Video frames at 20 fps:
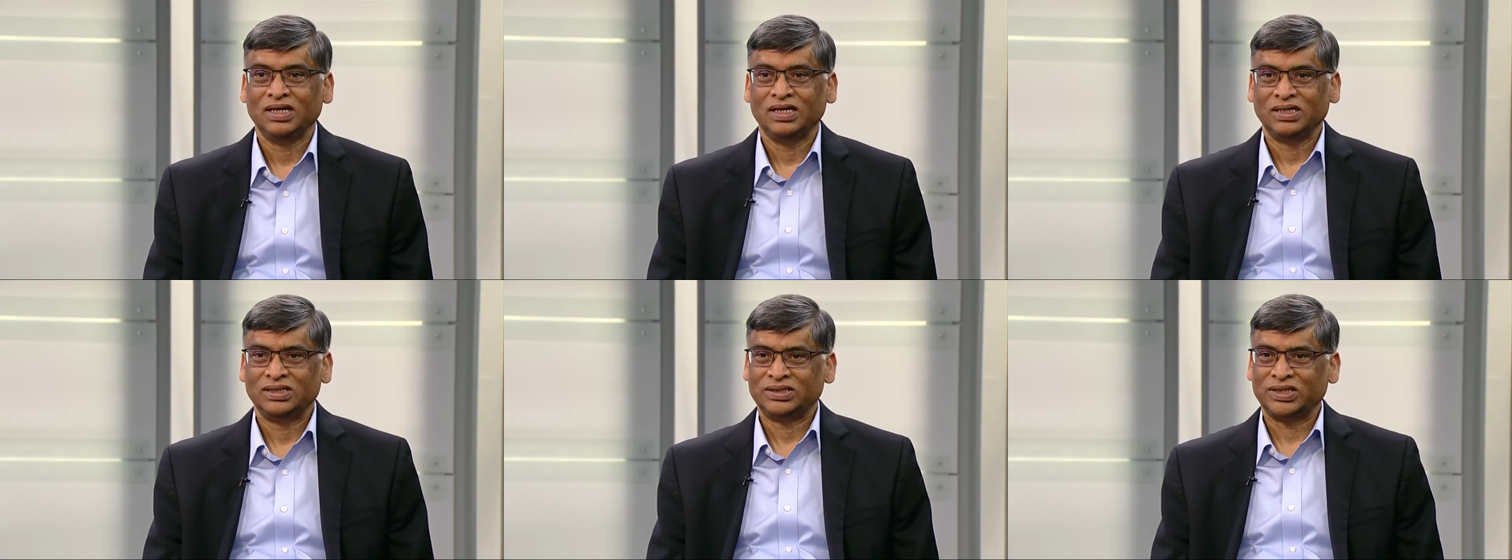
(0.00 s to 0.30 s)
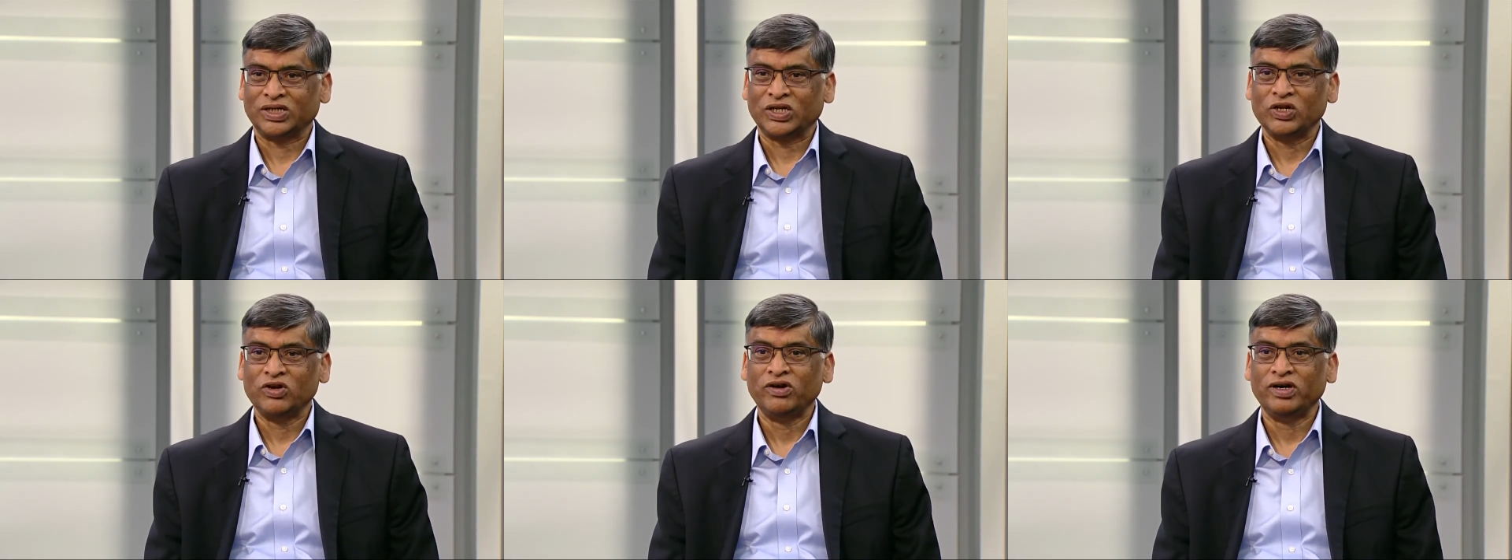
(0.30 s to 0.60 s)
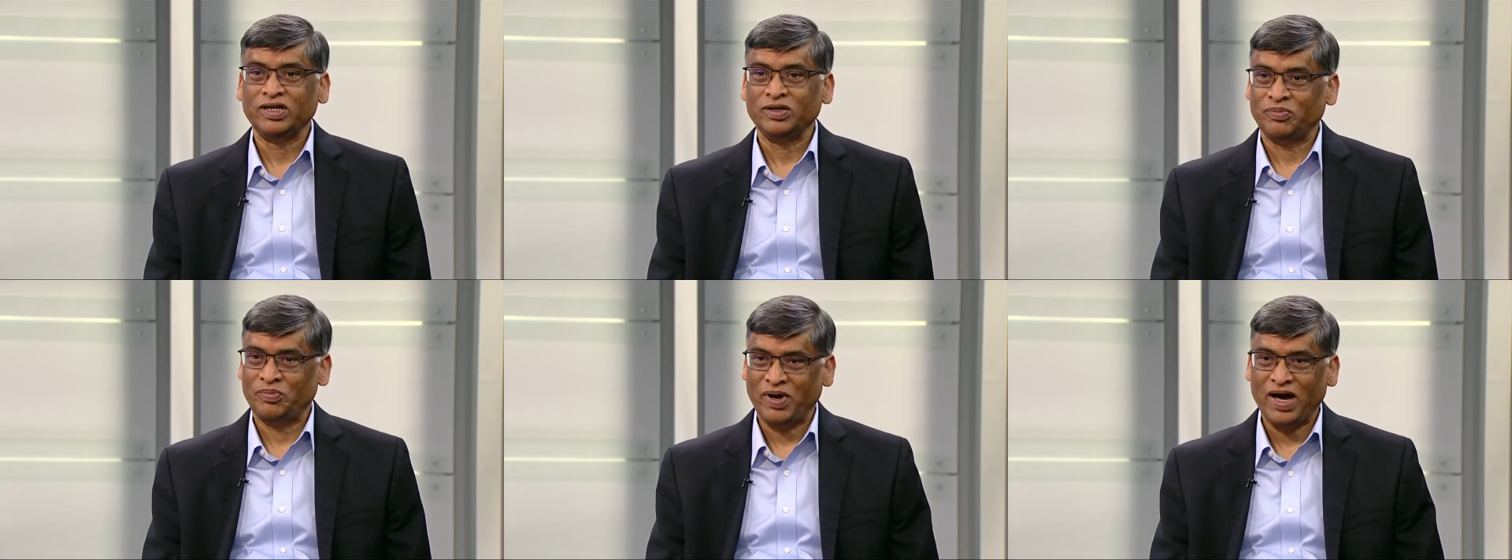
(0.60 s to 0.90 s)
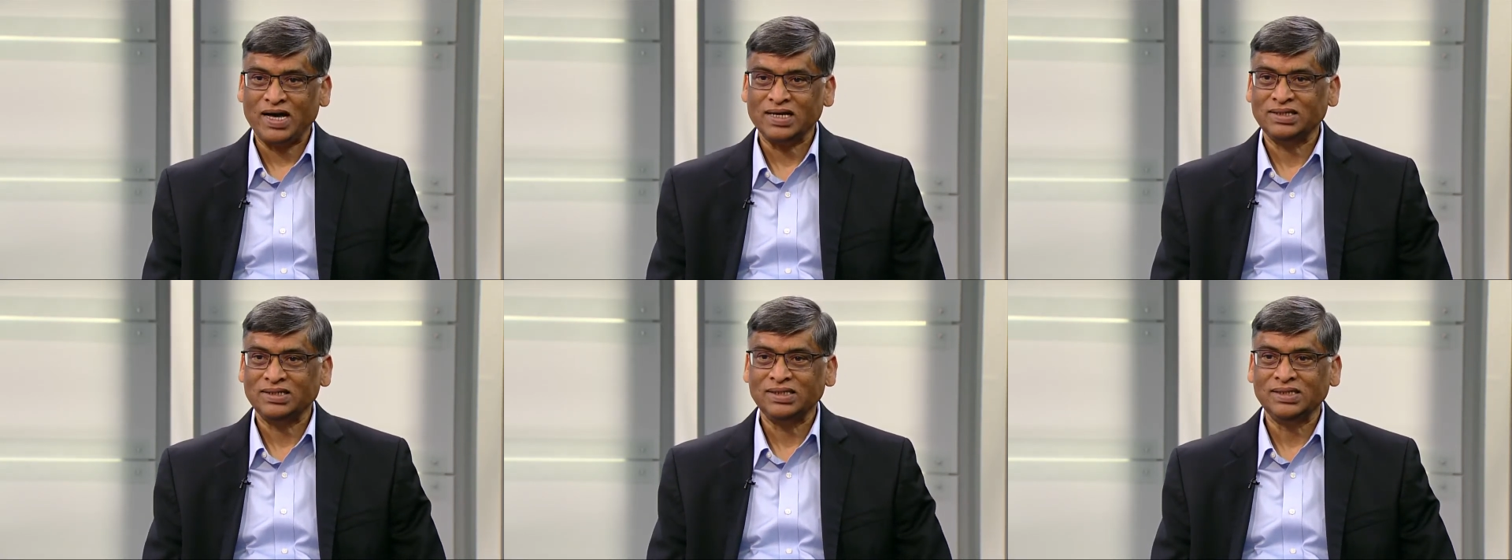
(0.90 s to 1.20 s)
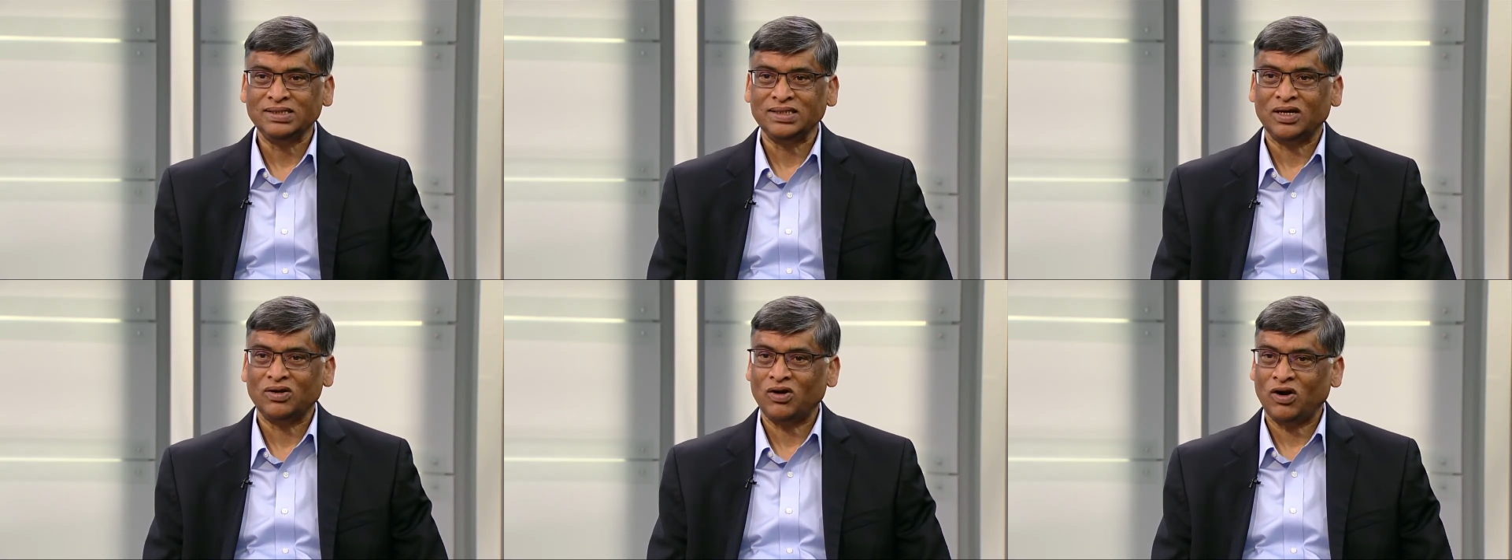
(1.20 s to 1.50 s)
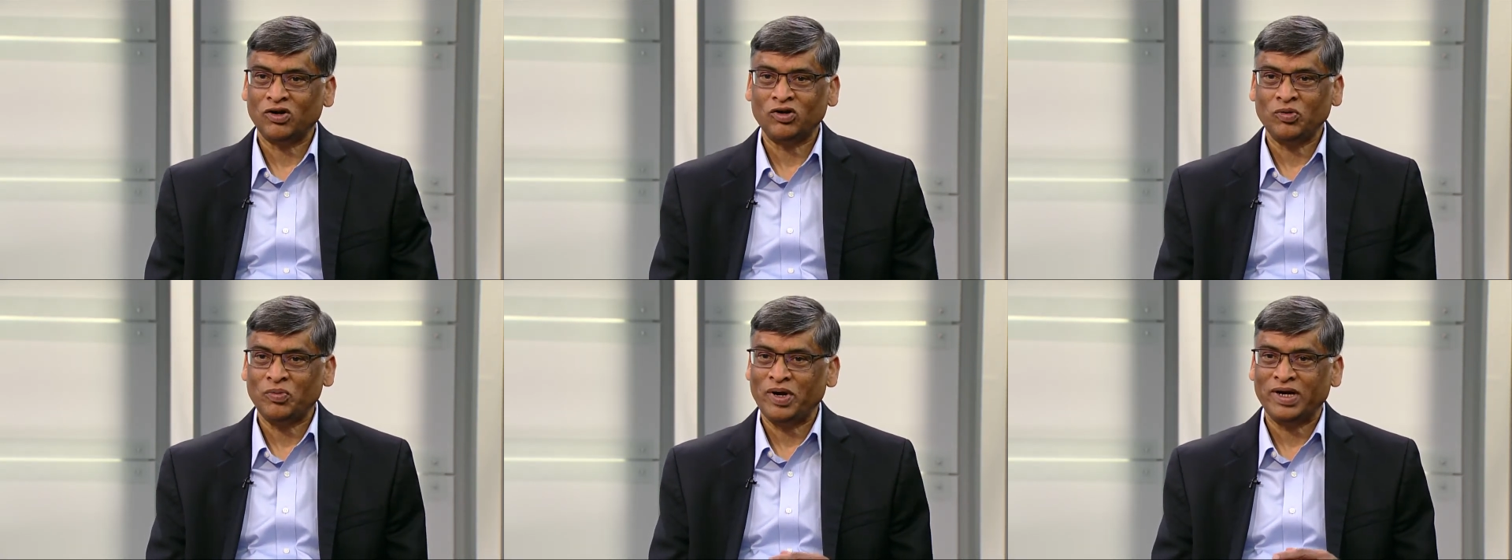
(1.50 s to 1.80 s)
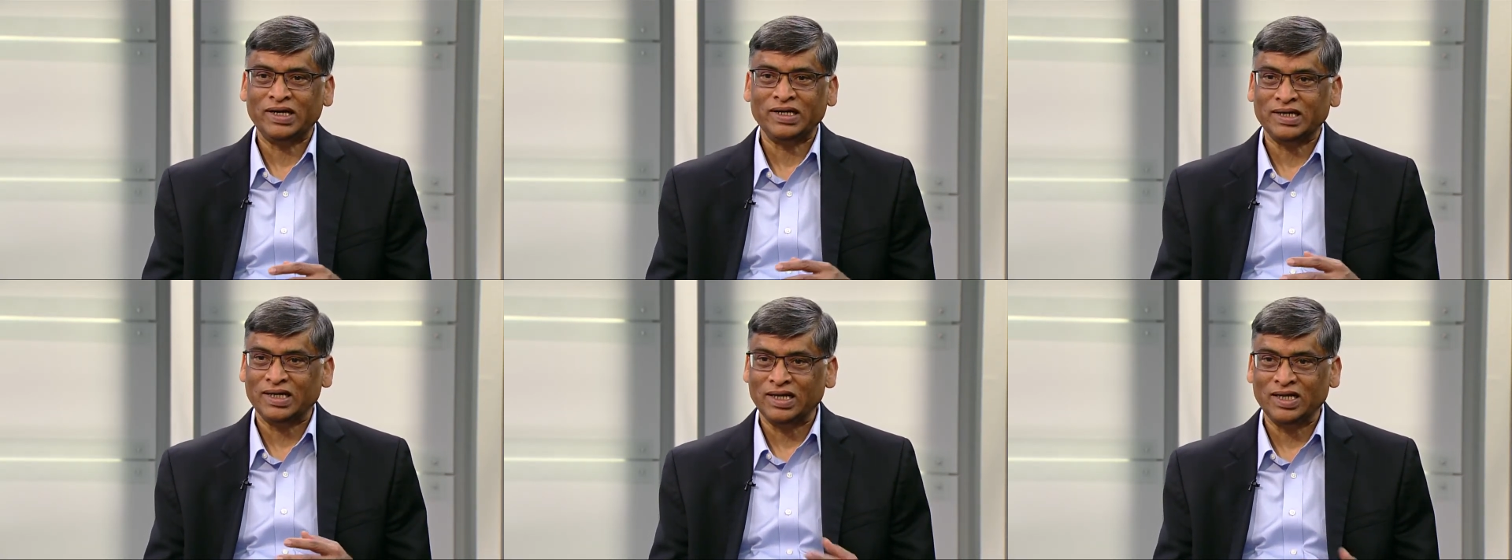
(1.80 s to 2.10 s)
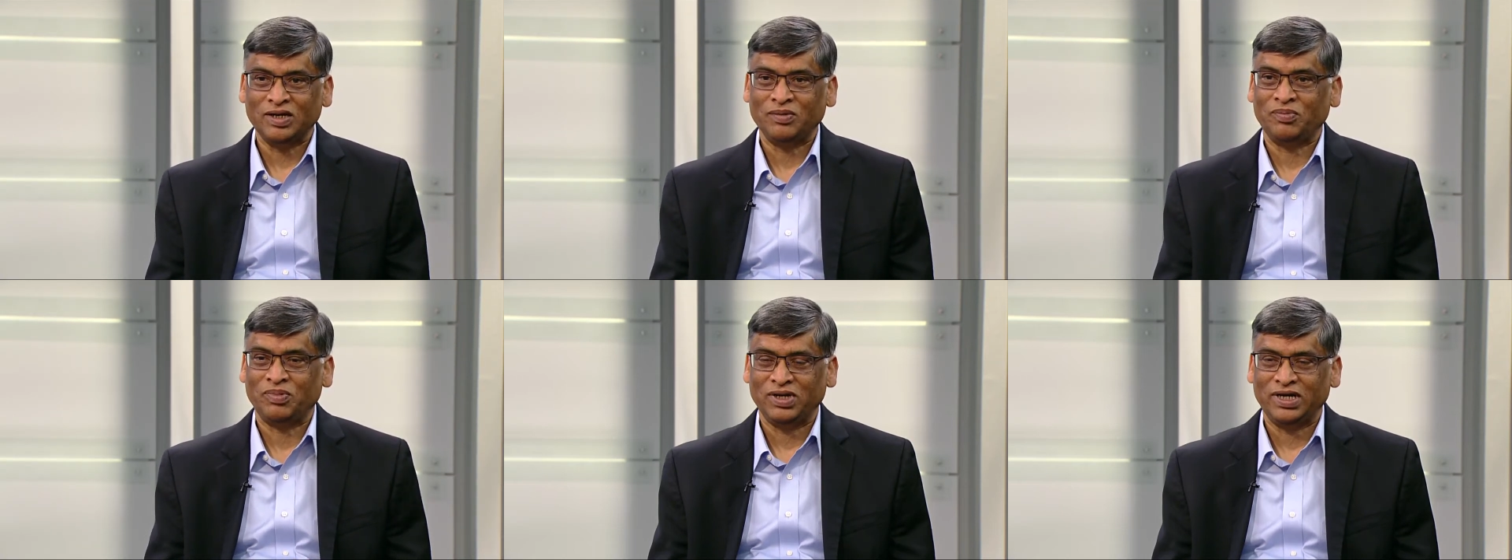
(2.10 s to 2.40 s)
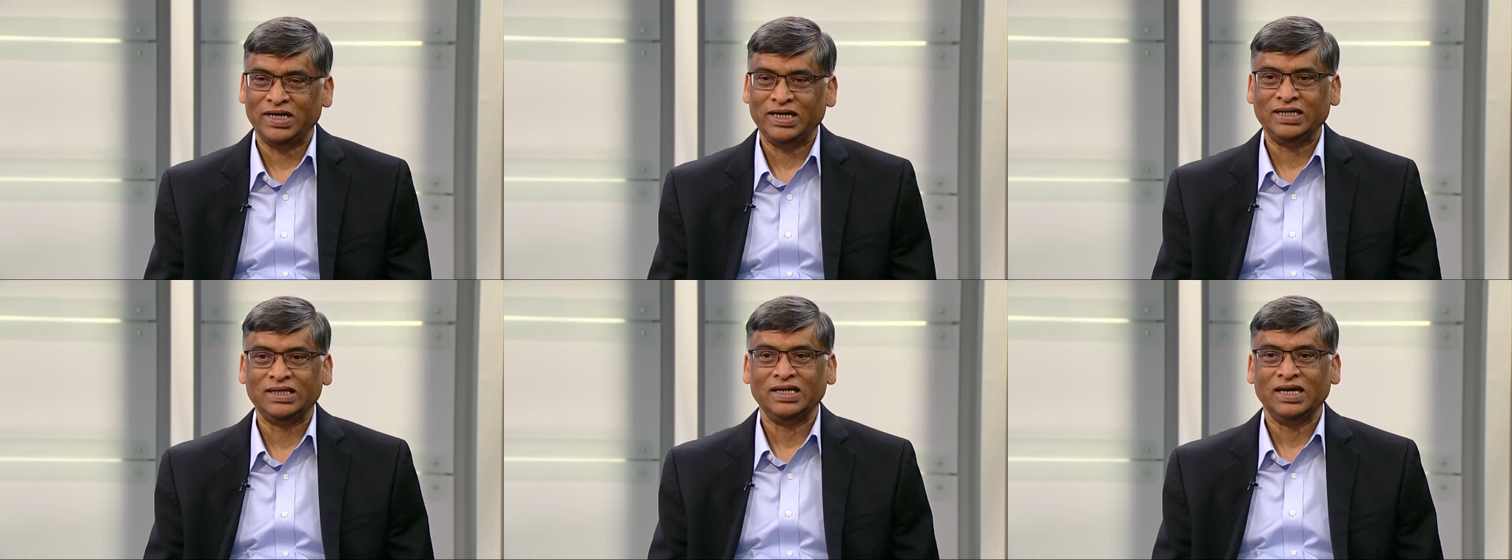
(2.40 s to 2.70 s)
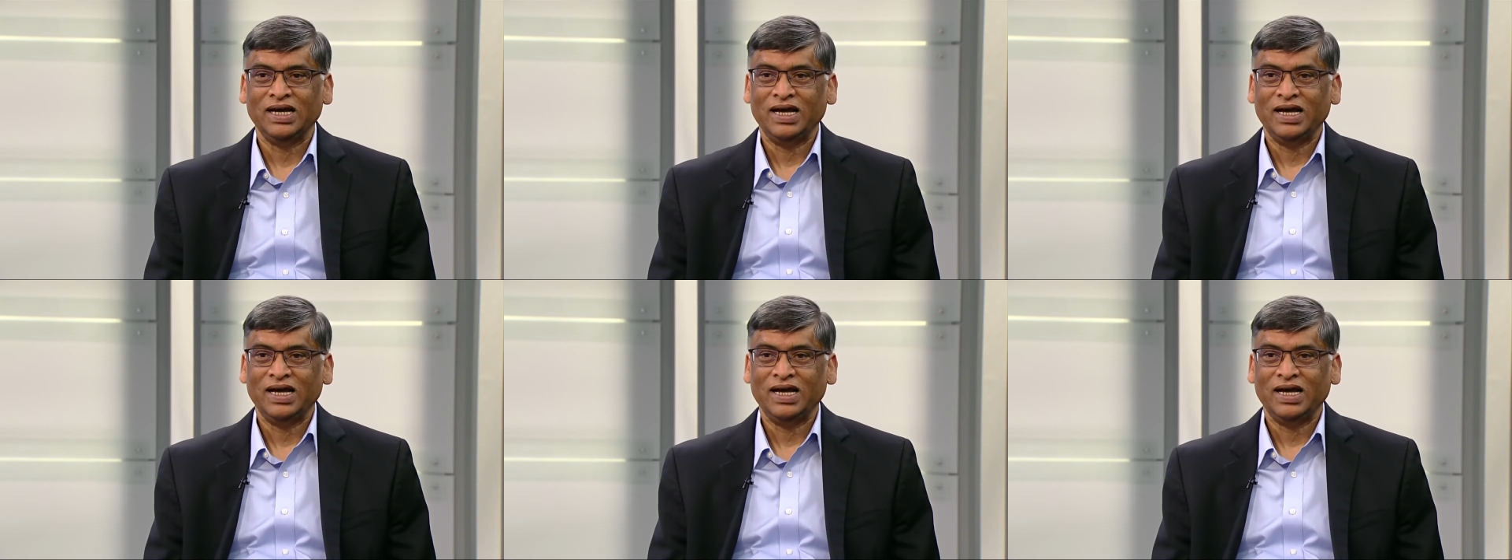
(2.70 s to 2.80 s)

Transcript: security patches are automatically applied,